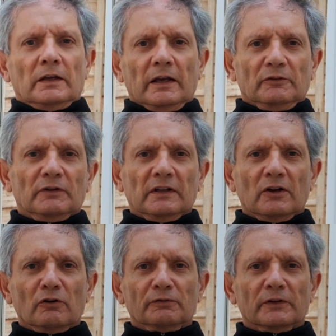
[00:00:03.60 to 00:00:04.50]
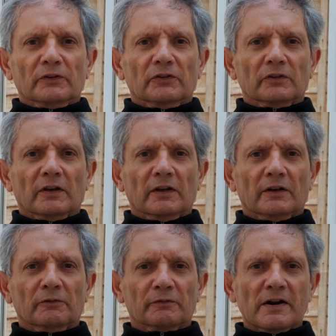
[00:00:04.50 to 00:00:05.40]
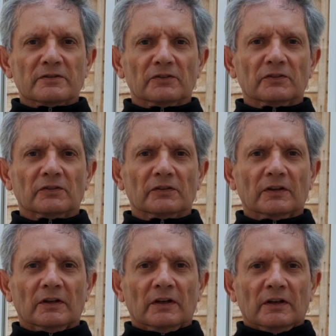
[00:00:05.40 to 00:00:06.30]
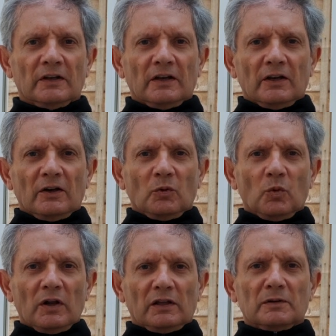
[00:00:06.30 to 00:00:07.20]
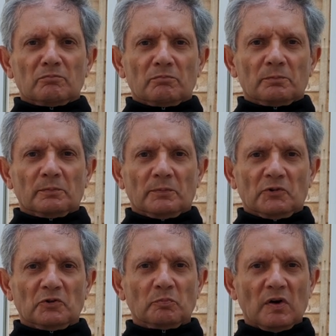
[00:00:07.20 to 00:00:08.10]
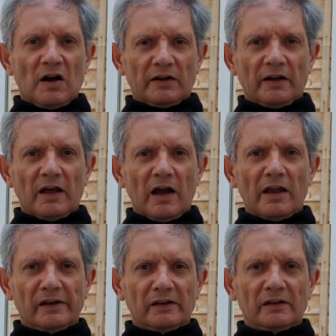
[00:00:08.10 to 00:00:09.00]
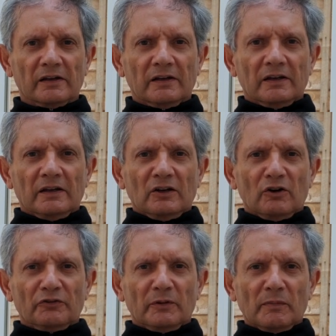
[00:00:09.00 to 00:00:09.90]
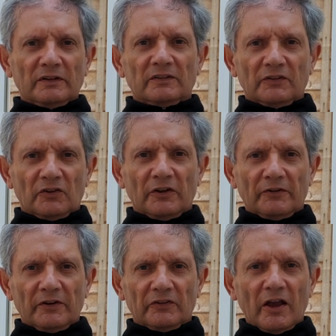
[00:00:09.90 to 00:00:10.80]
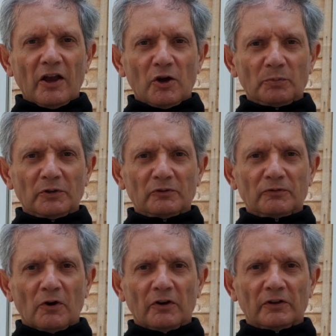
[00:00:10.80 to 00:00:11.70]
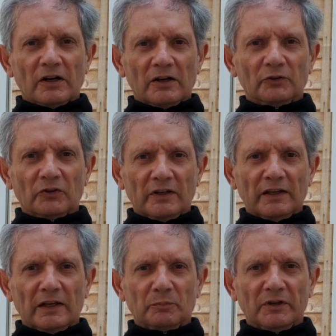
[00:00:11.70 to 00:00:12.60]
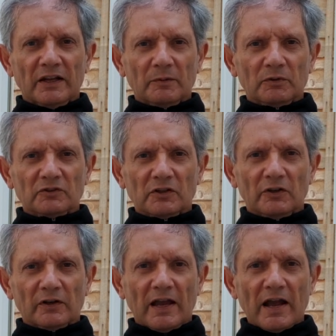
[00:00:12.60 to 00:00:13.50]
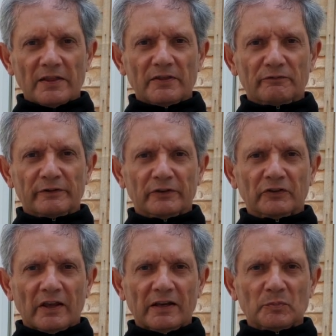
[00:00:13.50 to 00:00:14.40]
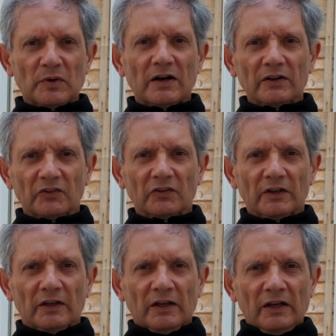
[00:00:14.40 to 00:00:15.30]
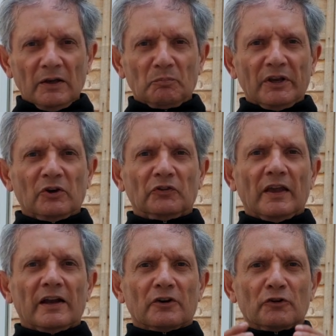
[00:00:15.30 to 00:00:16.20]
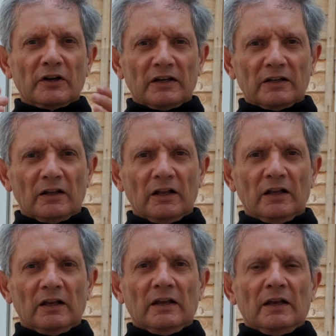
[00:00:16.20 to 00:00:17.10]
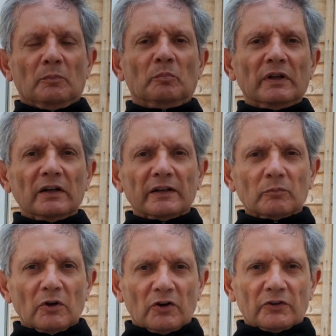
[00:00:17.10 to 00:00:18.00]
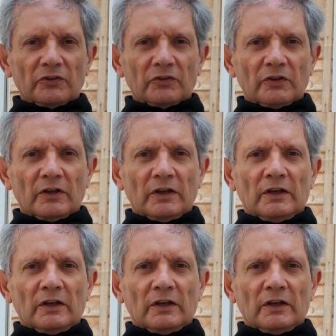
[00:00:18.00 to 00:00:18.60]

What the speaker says: Hey fellow golfers, friends, welcome to part 9 of the mental series. I hope you followed closely and been able to look at the first 8 parts because they're critical building blocks